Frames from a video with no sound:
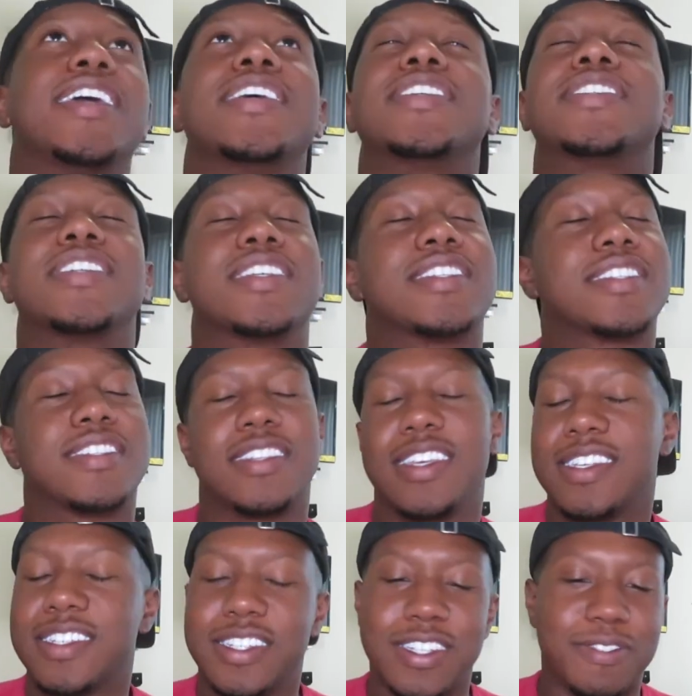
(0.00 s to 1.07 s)
it's
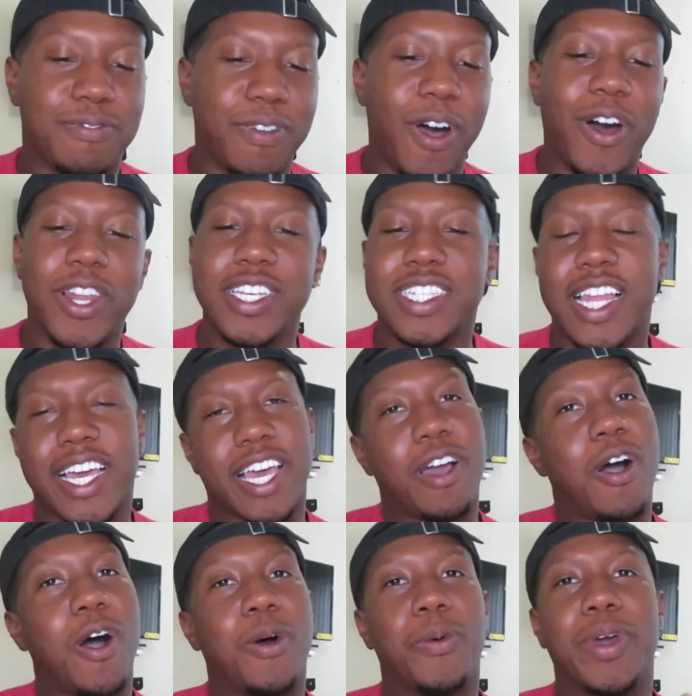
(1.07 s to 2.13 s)
just flawless. Like,
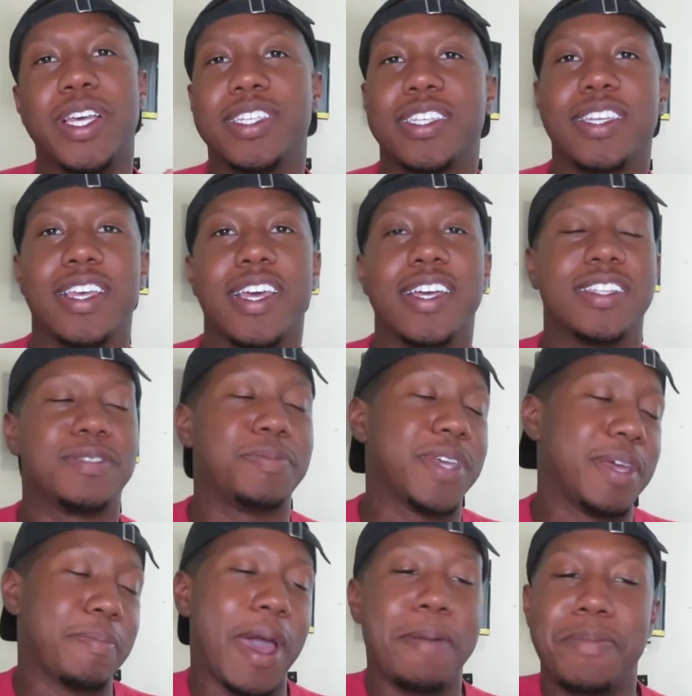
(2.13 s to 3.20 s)
it always hits
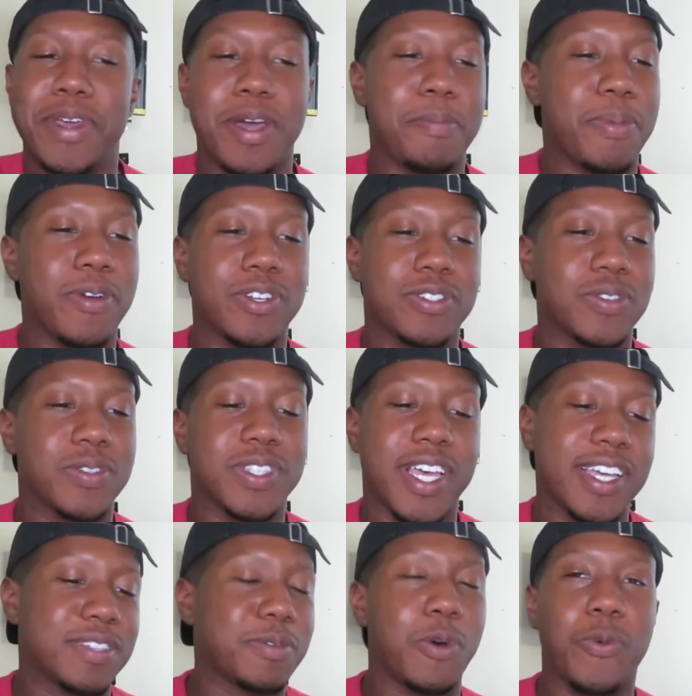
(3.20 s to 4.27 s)
me. It might be a personal
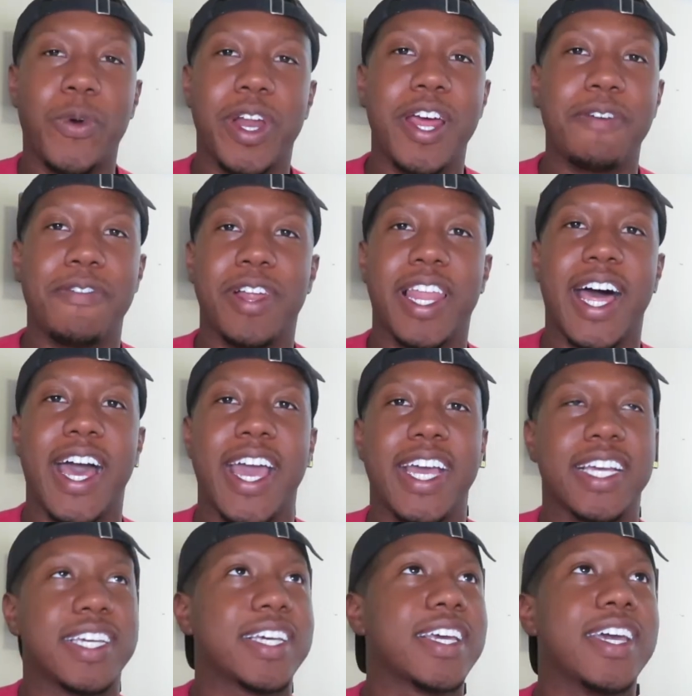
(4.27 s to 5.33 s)
taste or whatever.
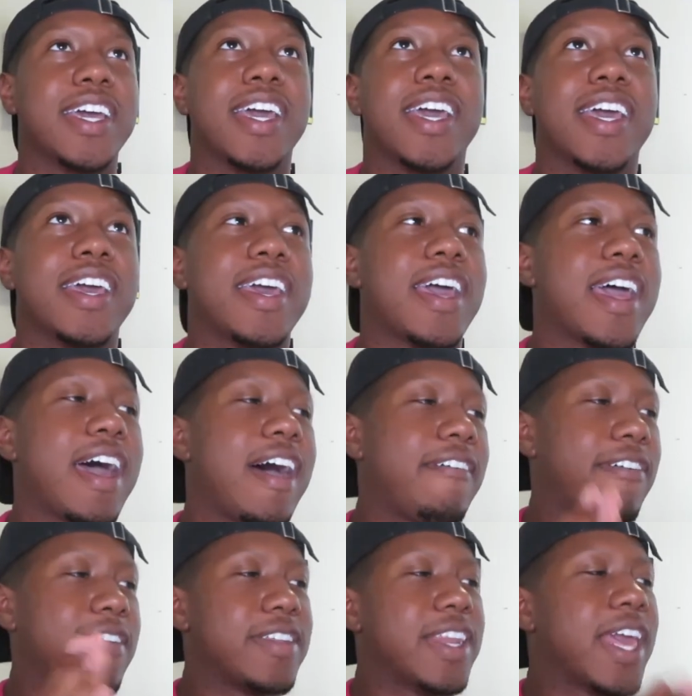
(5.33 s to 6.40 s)
Like, I
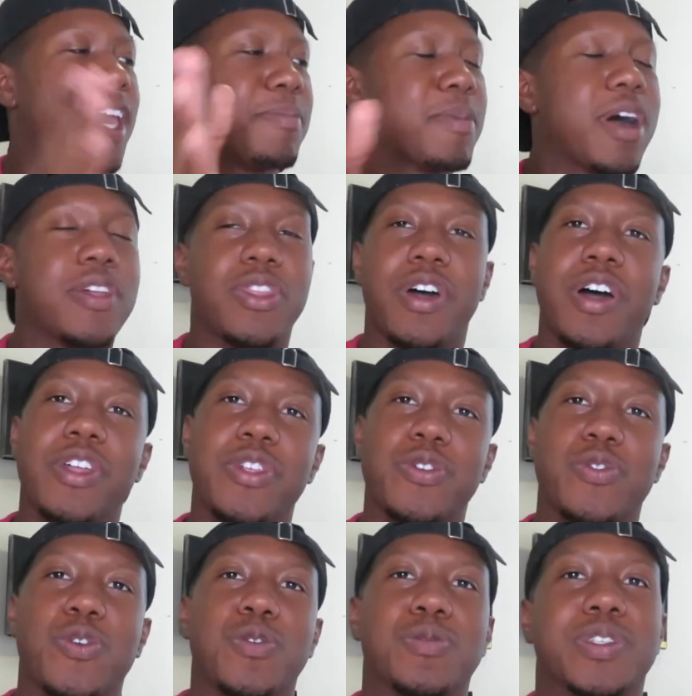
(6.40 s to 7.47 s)
can name other
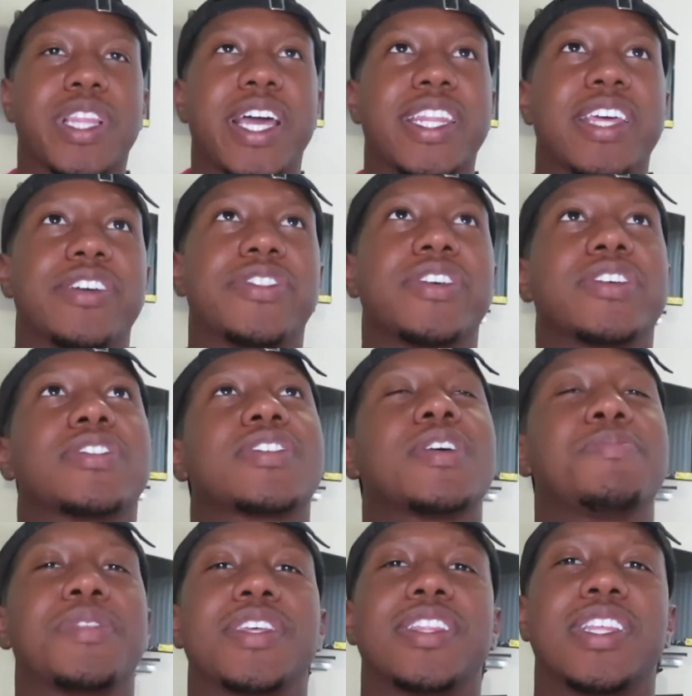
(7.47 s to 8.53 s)
groups. Like, there's
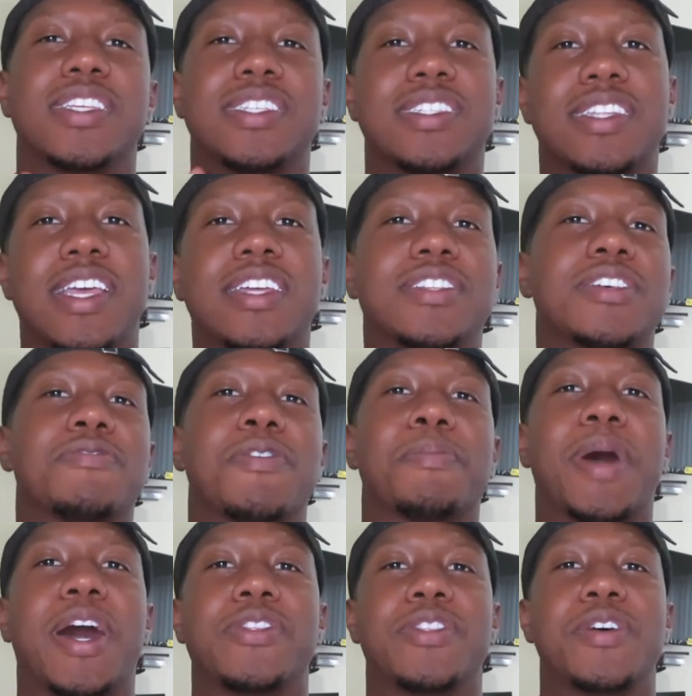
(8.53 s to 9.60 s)
something distinctive
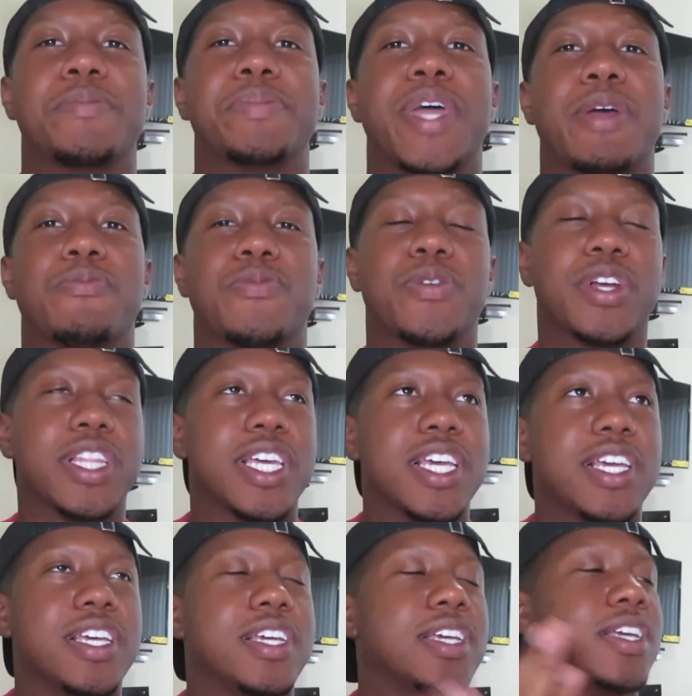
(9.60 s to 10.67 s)
about them that
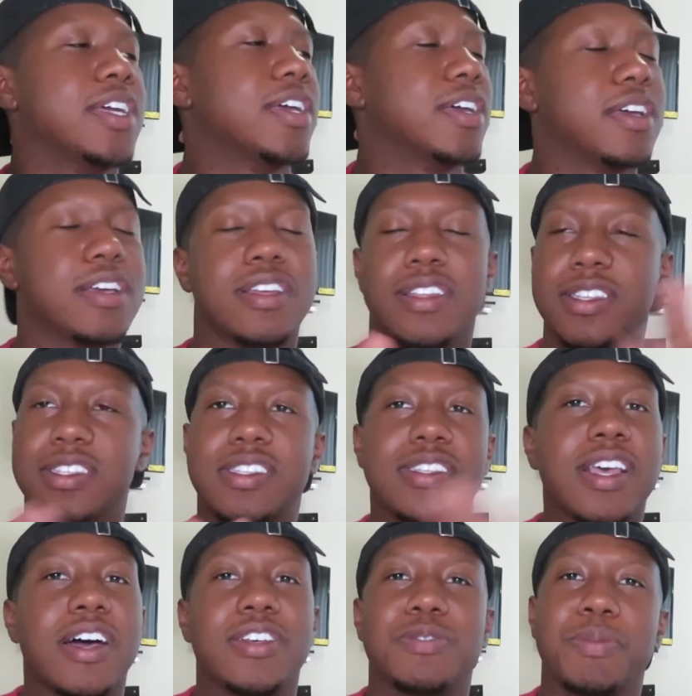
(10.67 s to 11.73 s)
really
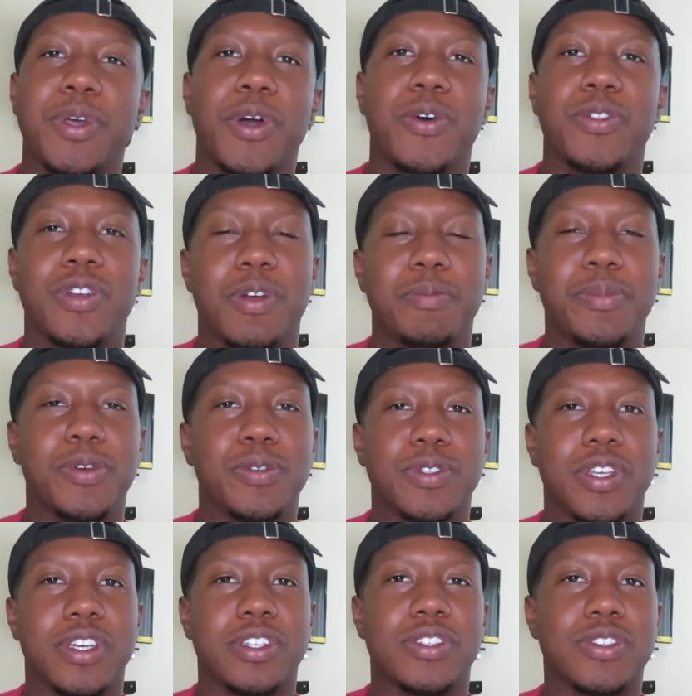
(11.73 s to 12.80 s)
sells me on their
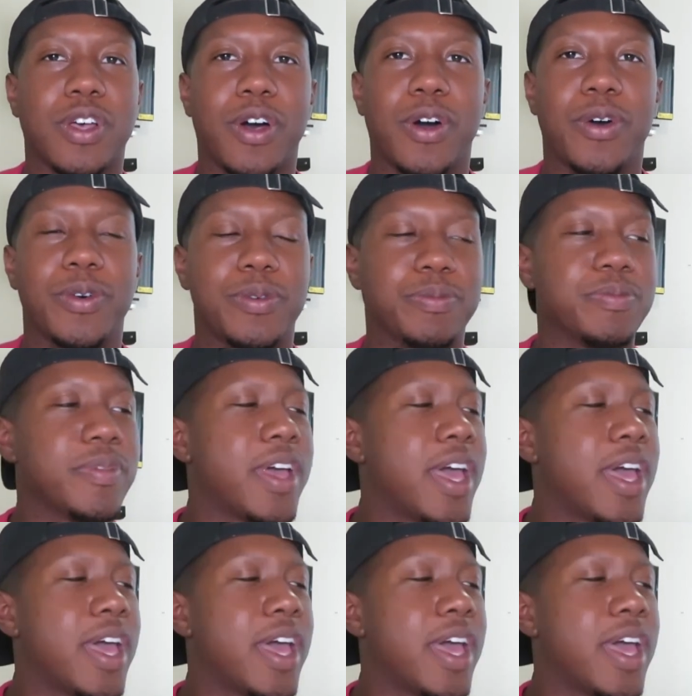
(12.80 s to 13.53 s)
music. So